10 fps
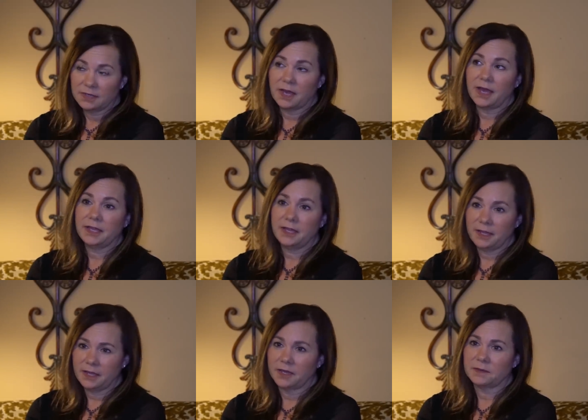I
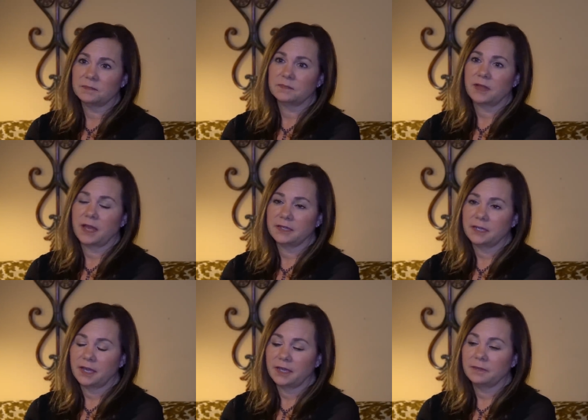am. I,
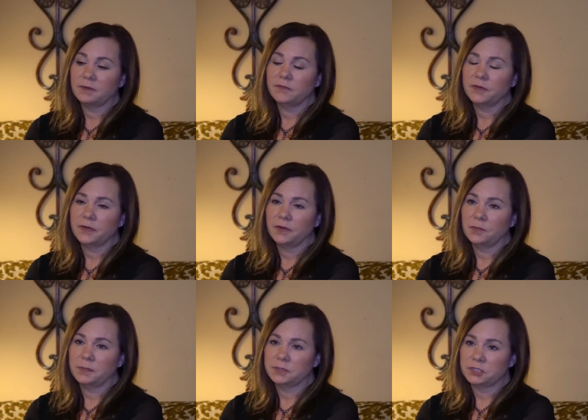I am a very
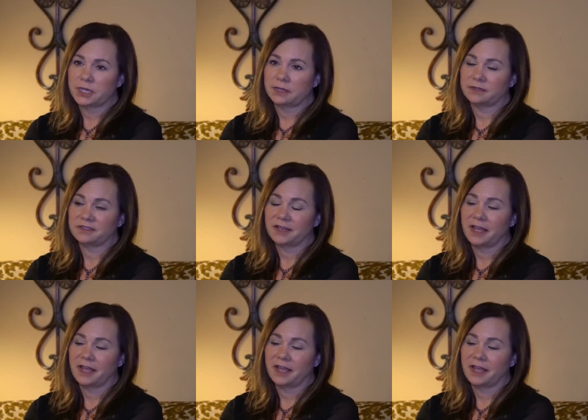open channel,